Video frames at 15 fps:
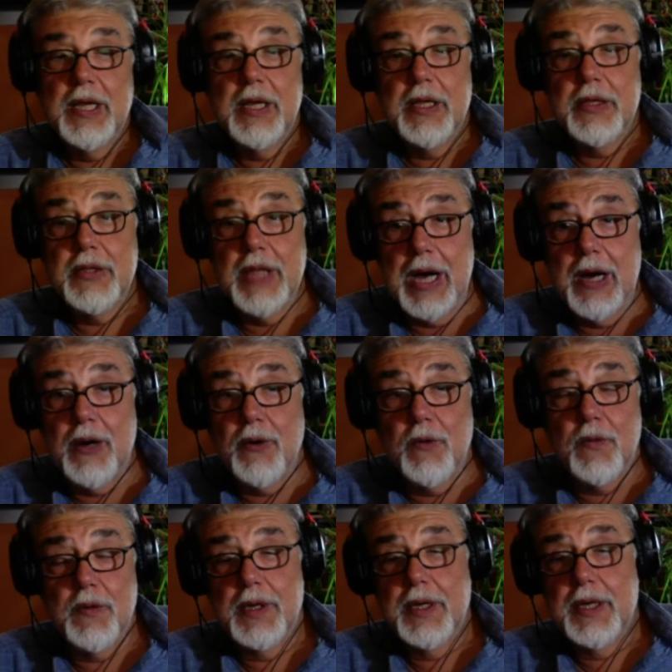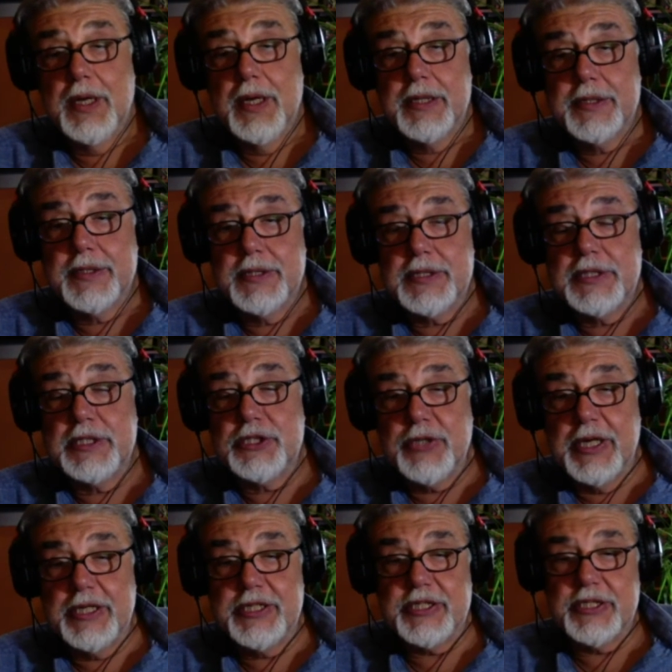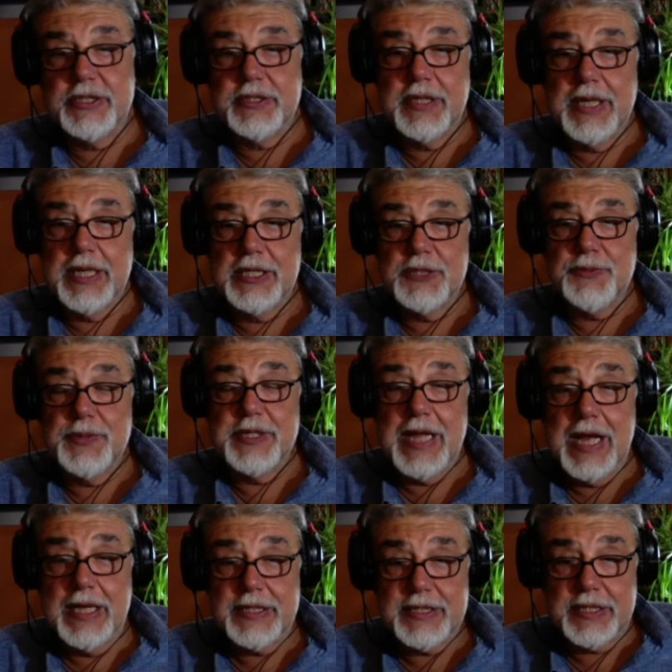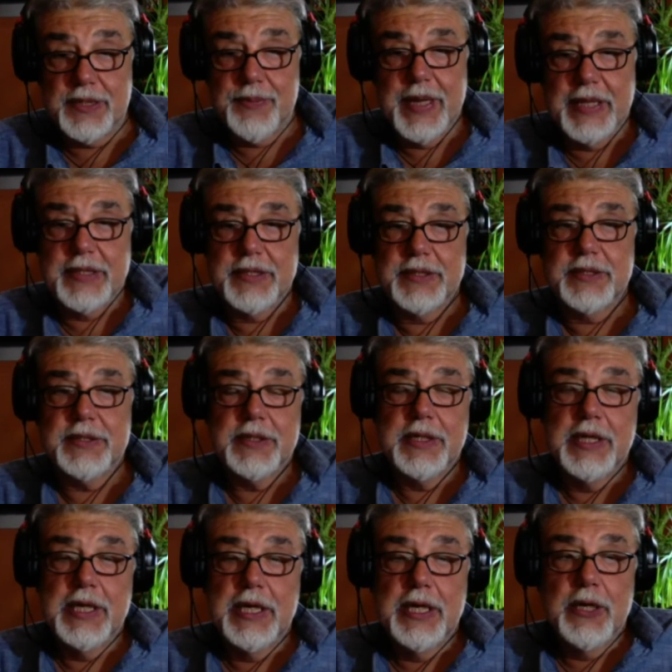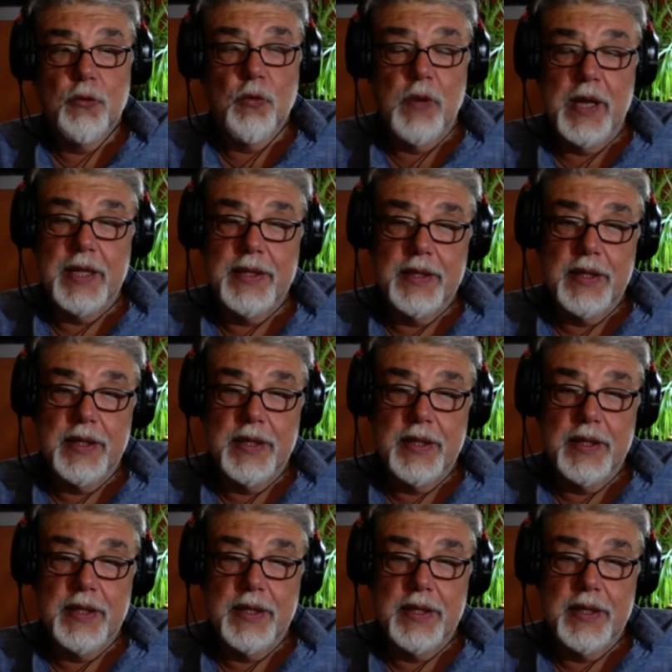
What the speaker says: Now, the situation has been exacerbated when,